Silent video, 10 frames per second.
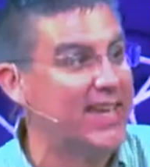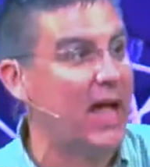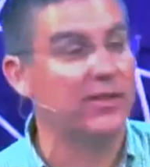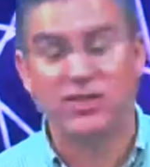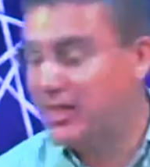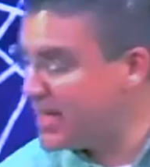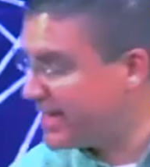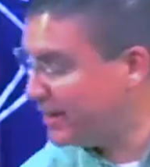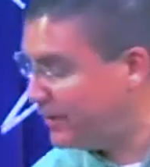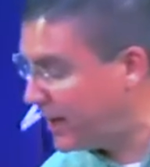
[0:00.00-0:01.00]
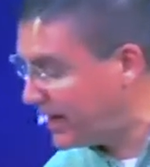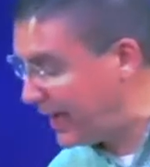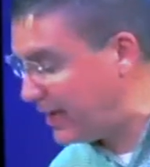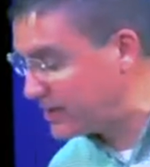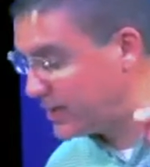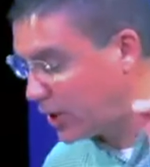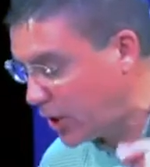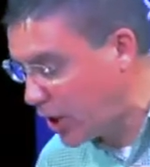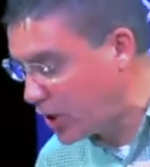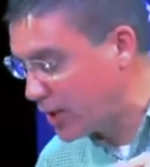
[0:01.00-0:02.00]
knowledge, then he can very easily
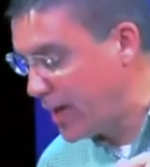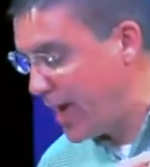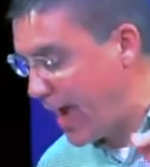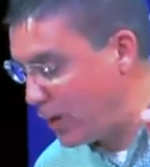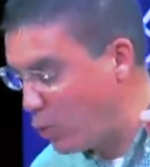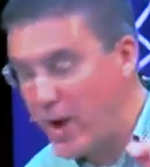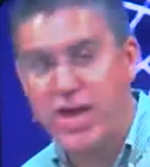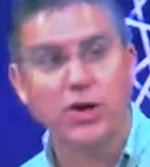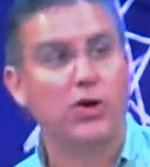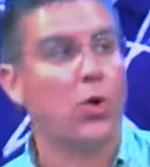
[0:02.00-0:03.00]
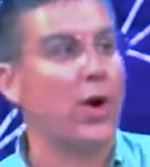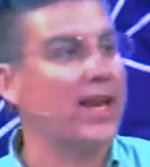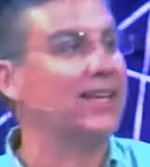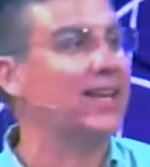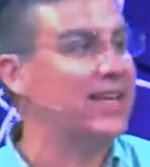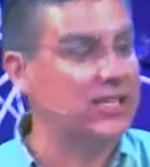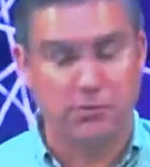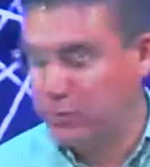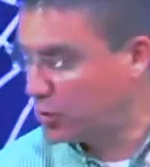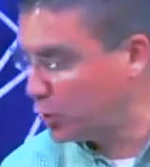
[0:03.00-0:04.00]
hurt a weaker or a less
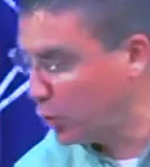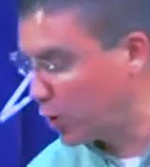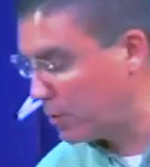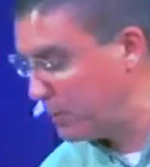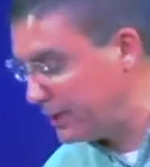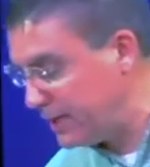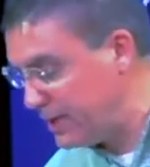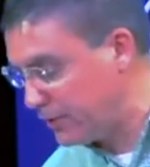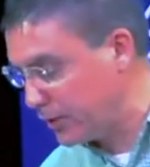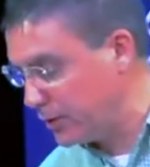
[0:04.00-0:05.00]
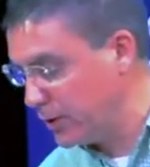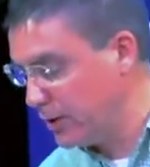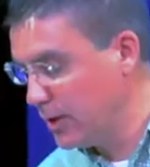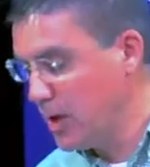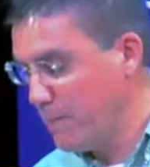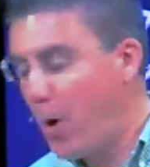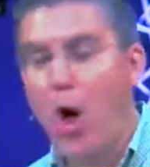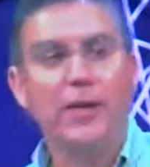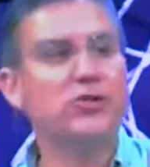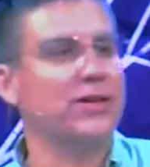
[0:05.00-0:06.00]
mature believer.
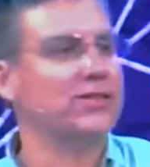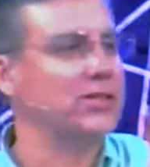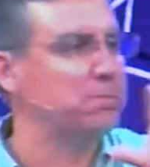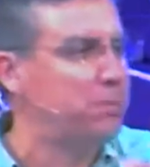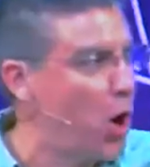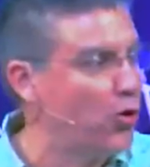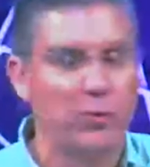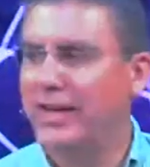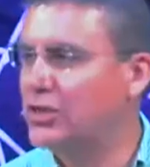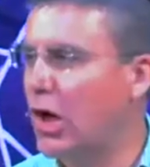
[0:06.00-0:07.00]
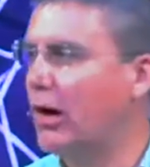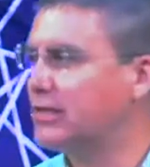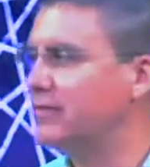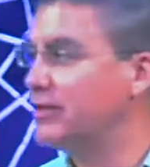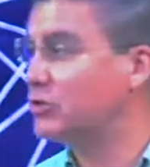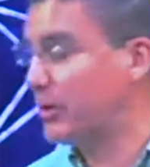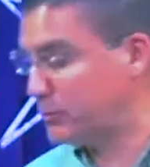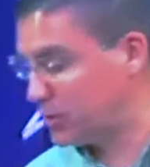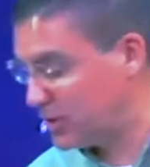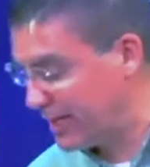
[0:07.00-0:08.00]
Paul addresses both when he talks in these
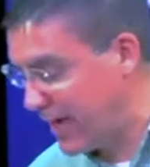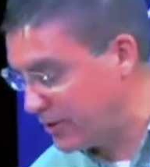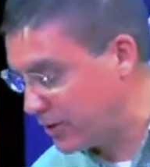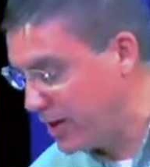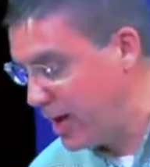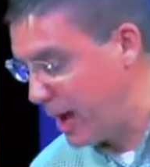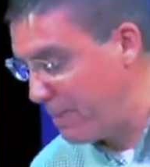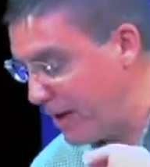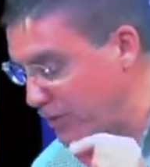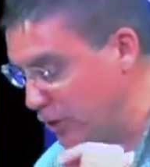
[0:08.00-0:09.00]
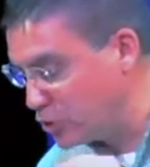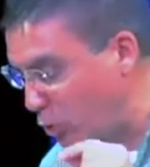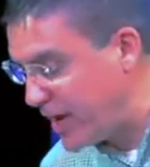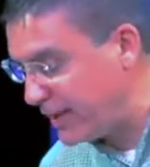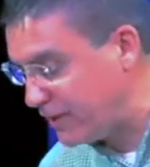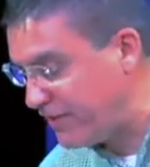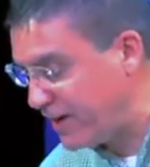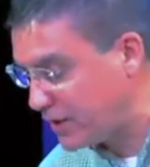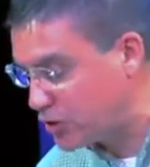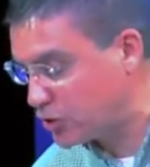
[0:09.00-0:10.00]
scriptures together about those weak in the
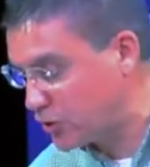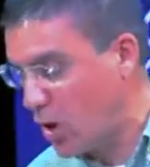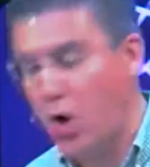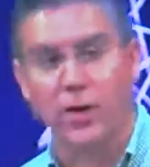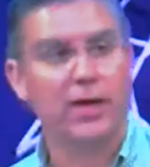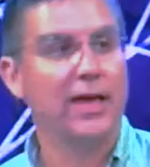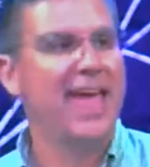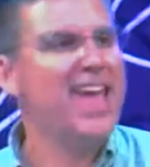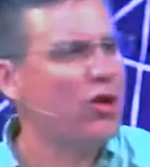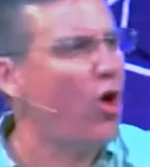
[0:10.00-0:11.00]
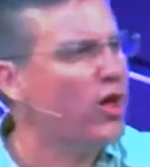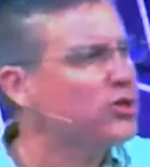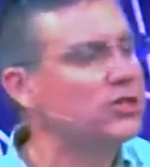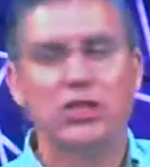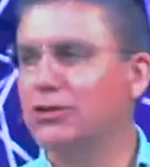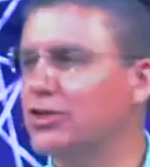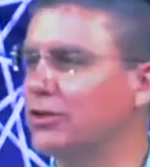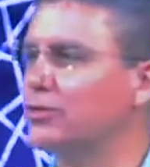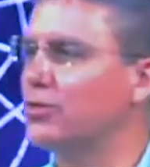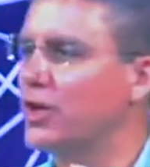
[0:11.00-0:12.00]
faith and strong. He cautions those that
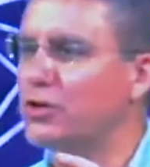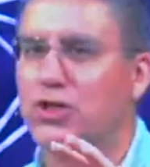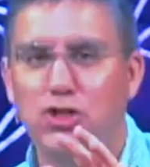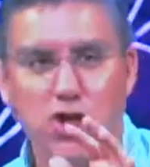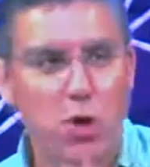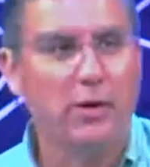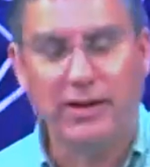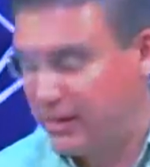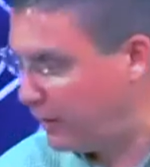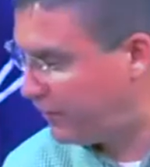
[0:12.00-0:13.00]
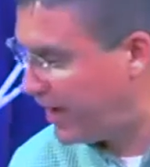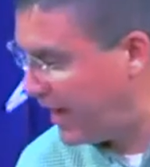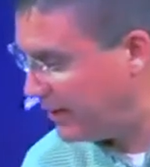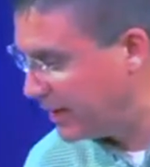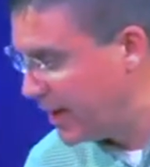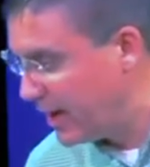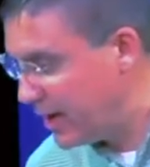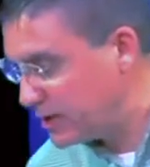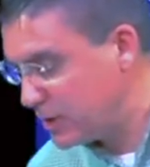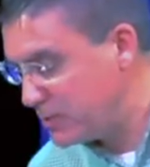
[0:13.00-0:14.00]
are, that are newer in the faith uh,
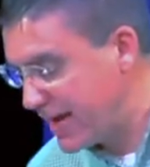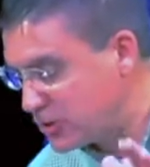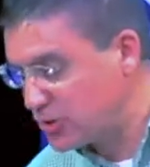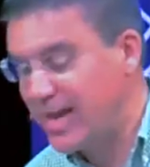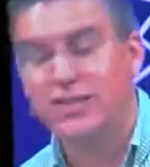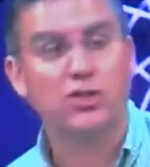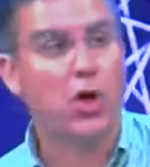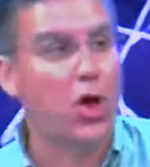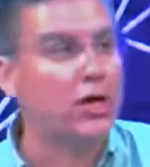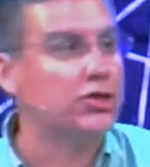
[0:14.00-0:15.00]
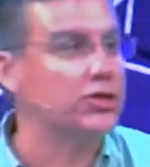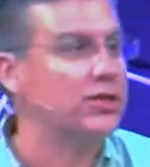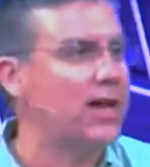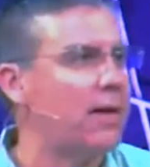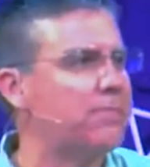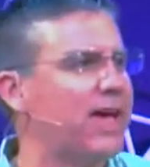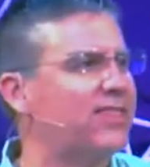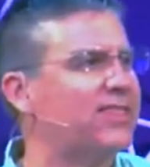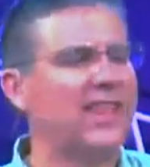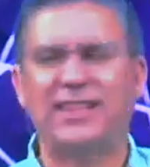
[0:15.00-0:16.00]
to exercise caution, to not make,
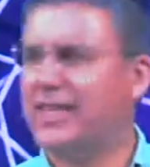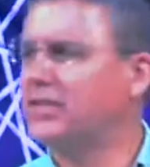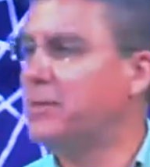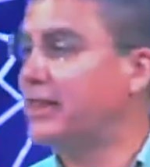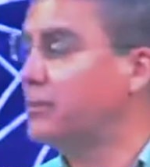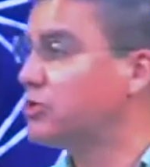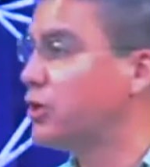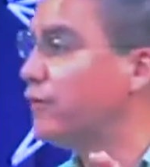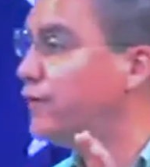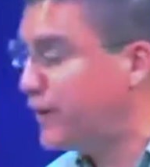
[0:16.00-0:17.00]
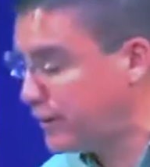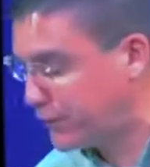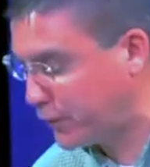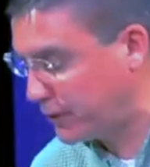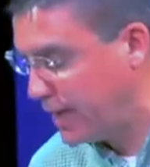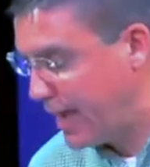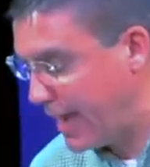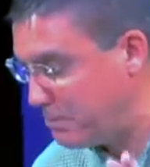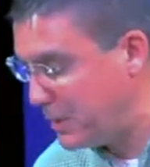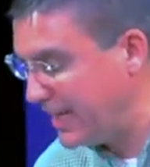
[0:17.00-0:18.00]
let things make them so fearful
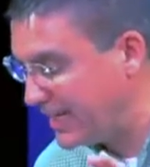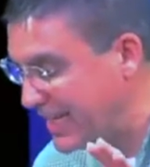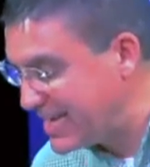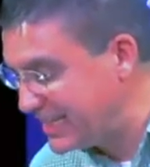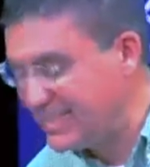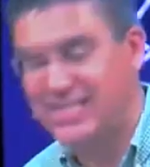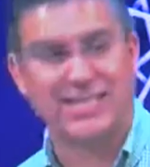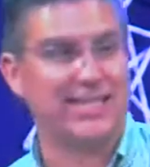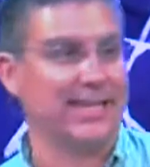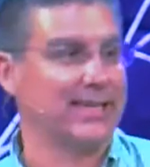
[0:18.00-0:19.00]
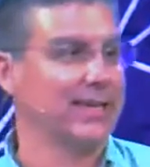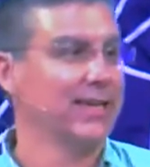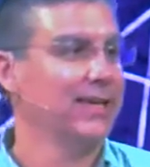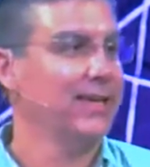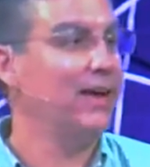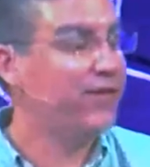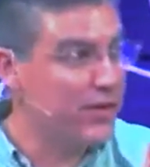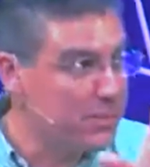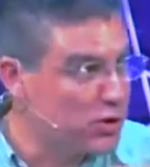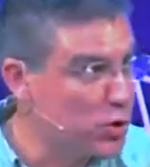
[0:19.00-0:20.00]
and be legalistic. And for
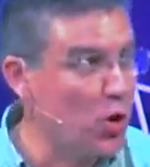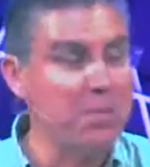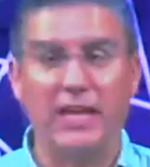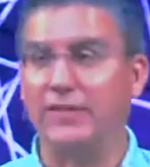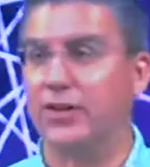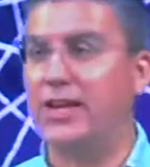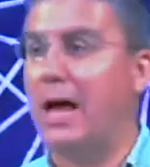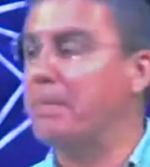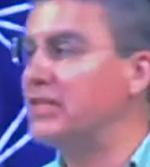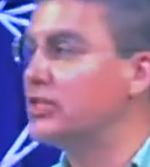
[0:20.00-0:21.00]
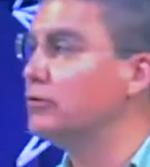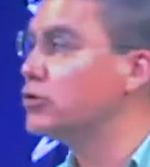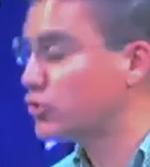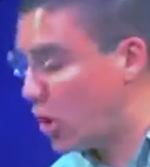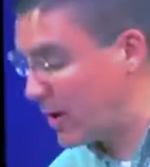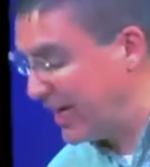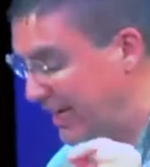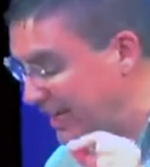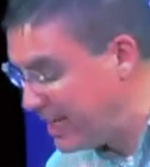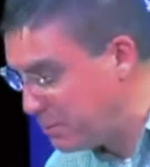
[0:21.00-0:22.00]
the mature believer to not be so strong
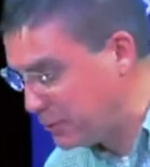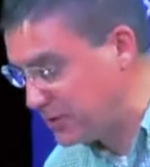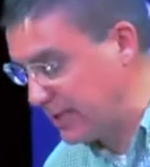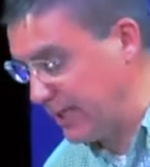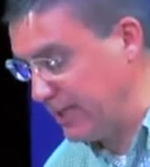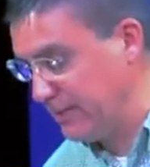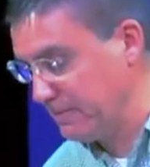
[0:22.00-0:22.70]
in liberty